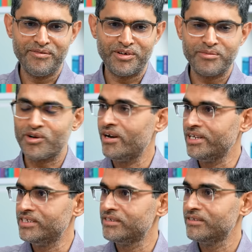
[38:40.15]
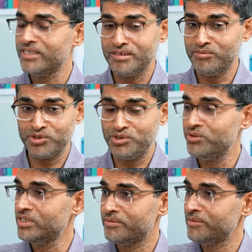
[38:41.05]
from college, they're the most
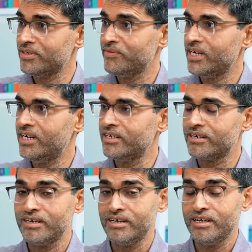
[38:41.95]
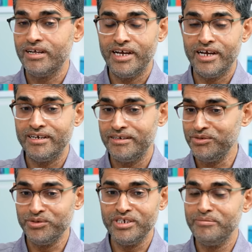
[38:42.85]
junior people we hire, and
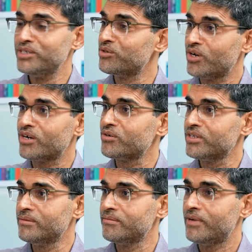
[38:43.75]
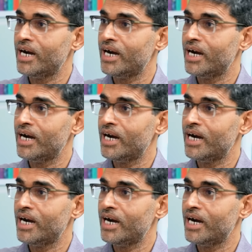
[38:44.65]
you need me to talk to them.